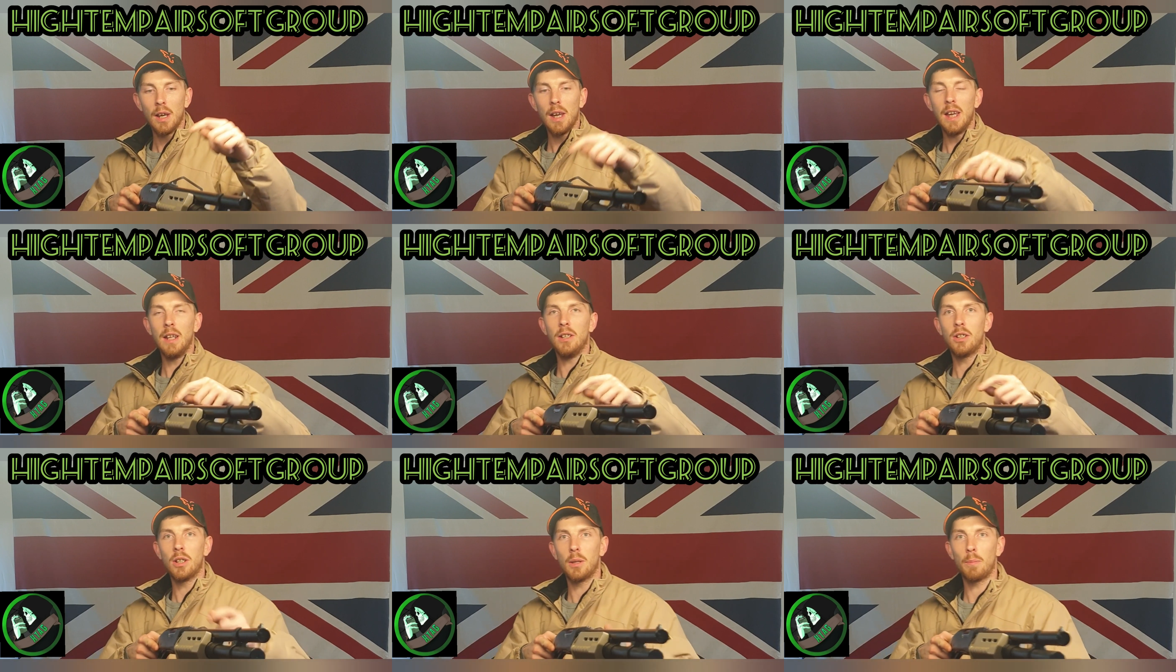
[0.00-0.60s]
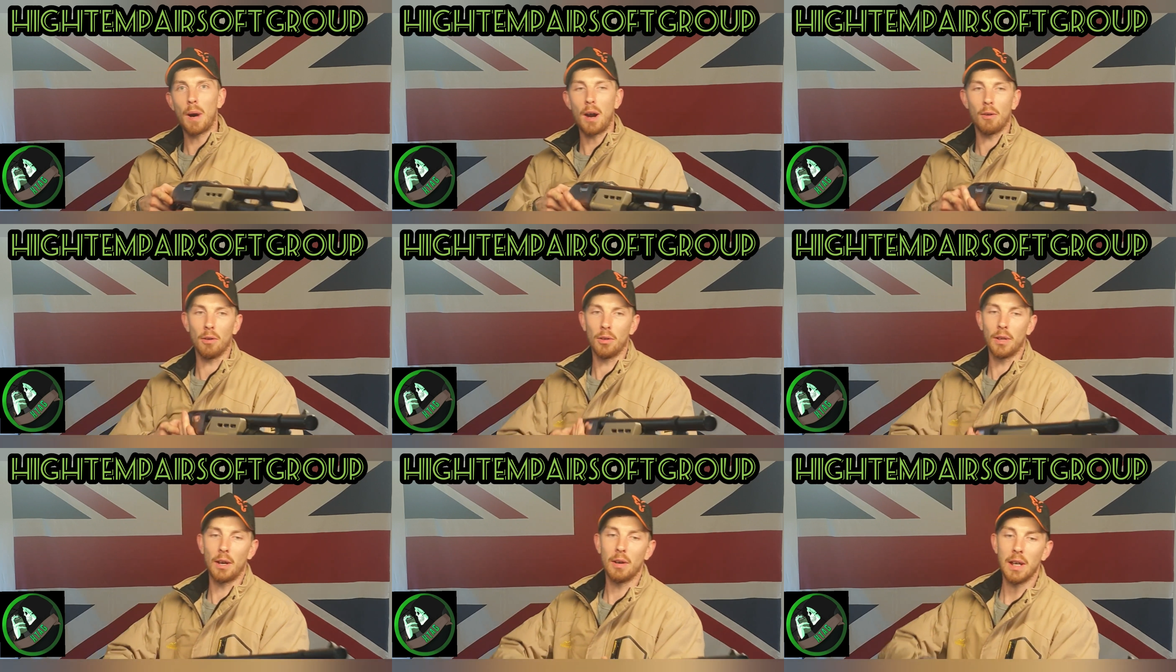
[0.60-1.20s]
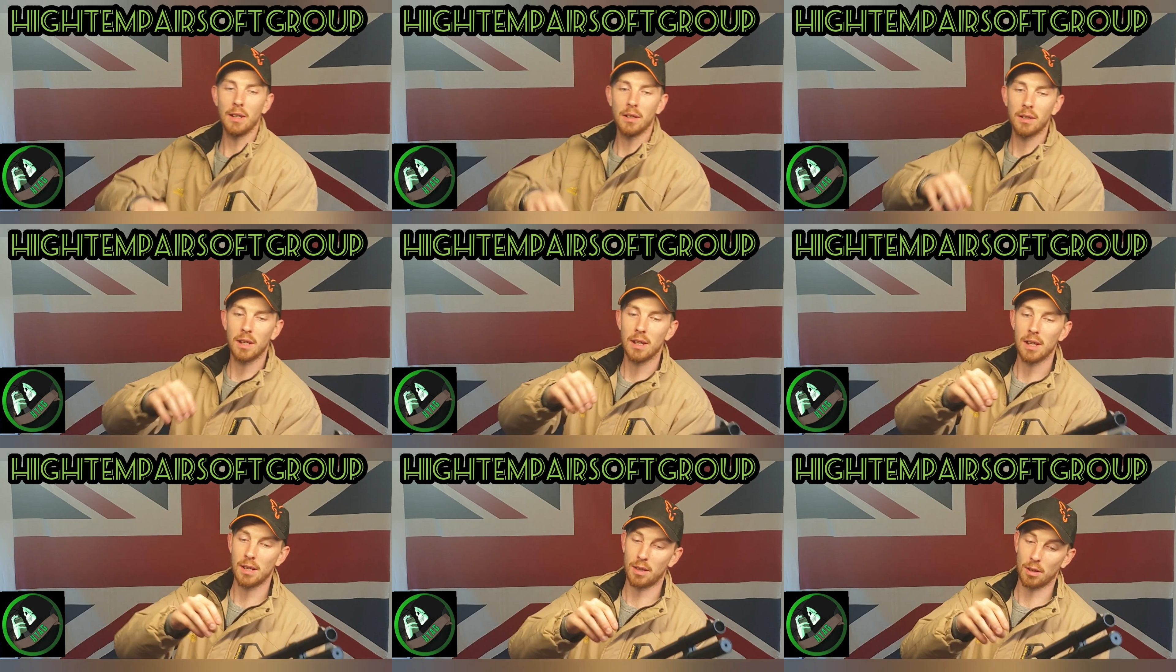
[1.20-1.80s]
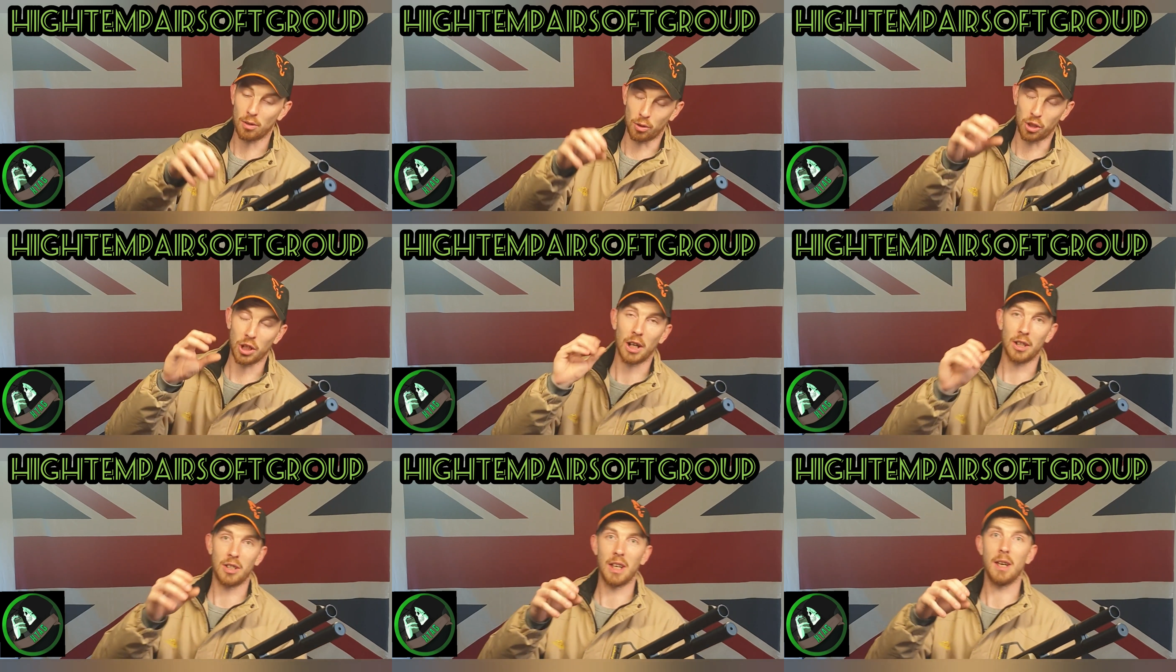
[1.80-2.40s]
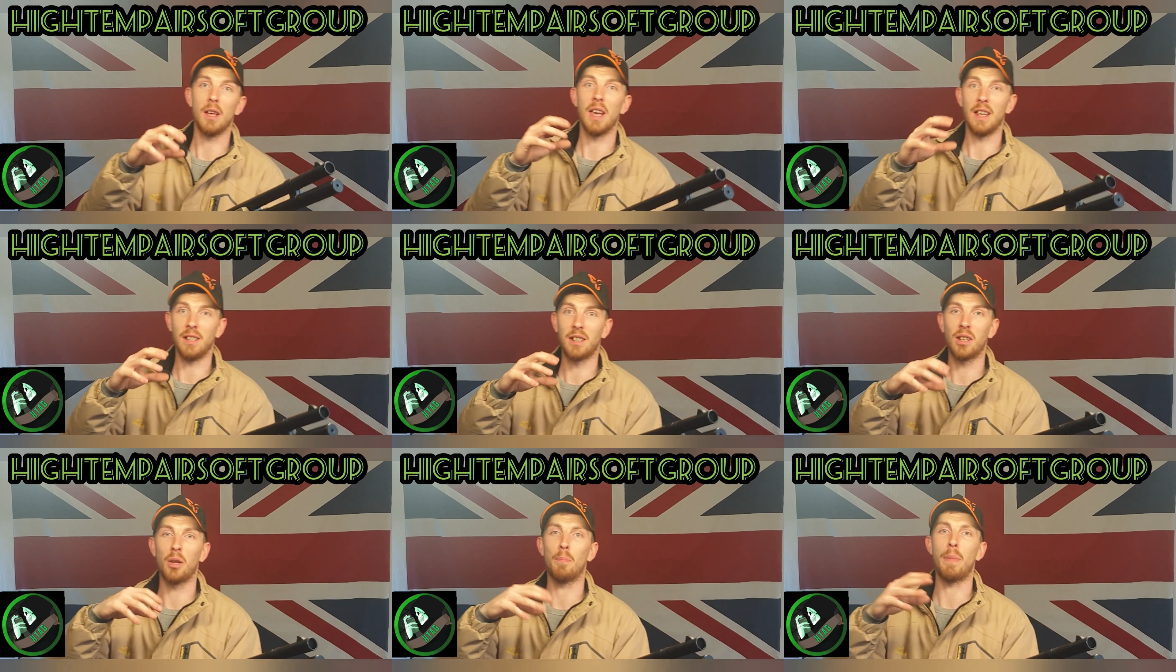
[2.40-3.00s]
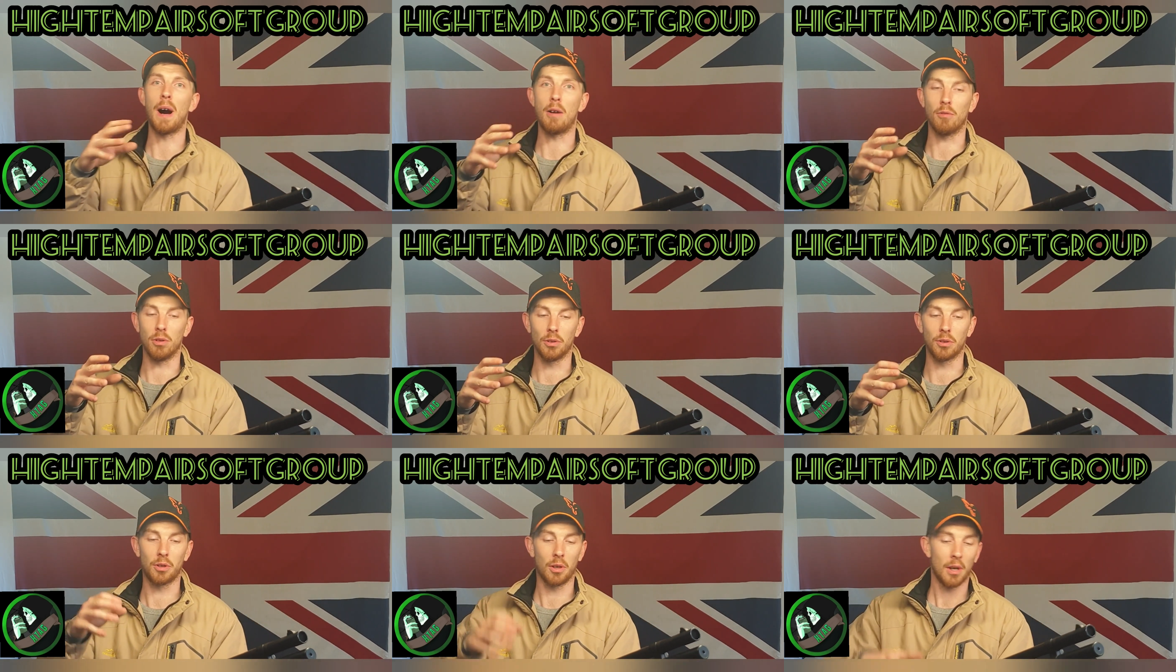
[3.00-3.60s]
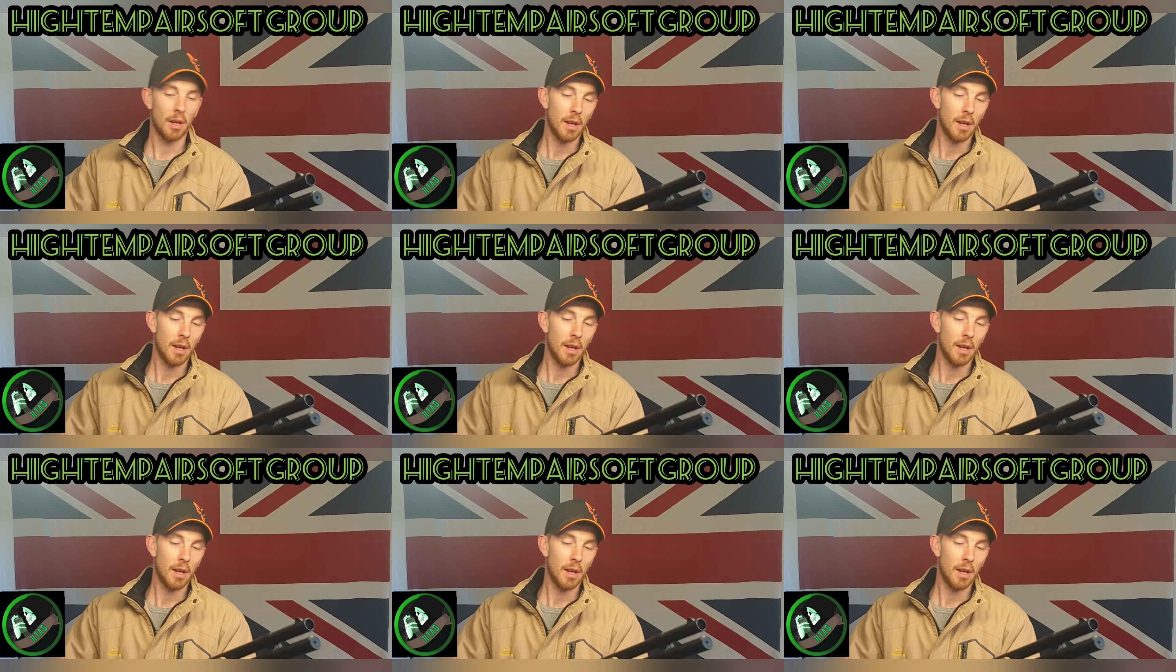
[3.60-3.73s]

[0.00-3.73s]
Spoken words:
into the barrel. Now or shall I say into the barrels,